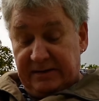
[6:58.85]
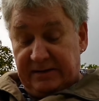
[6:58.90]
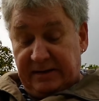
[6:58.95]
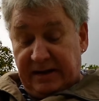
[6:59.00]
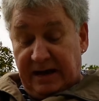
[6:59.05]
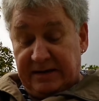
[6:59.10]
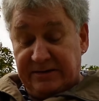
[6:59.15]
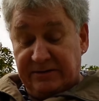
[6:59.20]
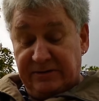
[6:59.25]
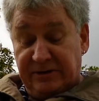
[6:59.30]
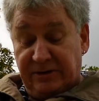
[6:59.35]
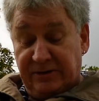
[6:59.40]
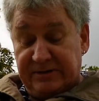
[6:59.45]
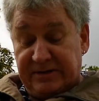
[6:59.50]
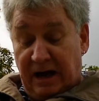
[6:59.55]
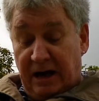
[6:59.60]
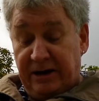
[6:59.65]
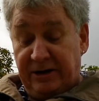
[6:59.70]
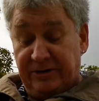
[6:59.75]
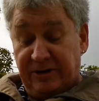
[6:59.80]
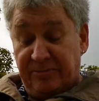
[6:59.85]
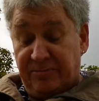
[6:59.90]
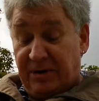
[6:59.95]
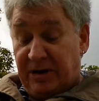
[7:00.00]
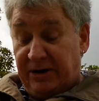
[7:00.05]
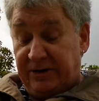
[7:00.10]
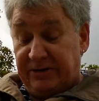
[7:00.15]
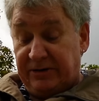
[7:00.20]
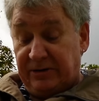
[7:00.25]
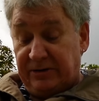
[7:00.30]
Castle Hill is higher than
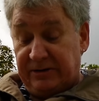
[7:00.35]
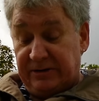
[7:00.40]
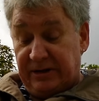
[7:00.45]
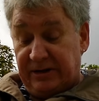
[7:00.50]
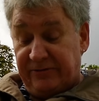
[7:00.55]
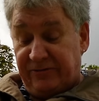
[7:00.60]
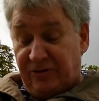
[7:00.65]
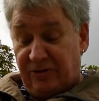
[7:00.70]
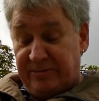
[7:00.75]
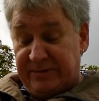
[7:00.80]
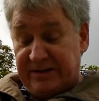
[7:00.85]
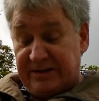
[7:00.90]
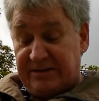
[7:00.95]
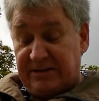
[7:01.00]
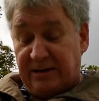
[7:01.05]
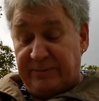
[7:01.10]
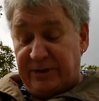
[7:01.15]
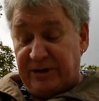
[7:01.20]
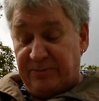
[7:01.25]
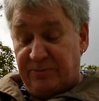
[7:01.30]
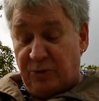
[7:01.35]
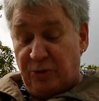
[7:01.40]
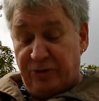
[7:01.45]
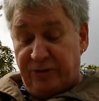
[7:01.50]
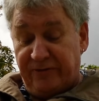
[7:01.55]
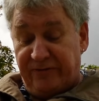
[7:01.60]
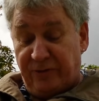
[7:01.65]
Bar Hill, and from its summit both the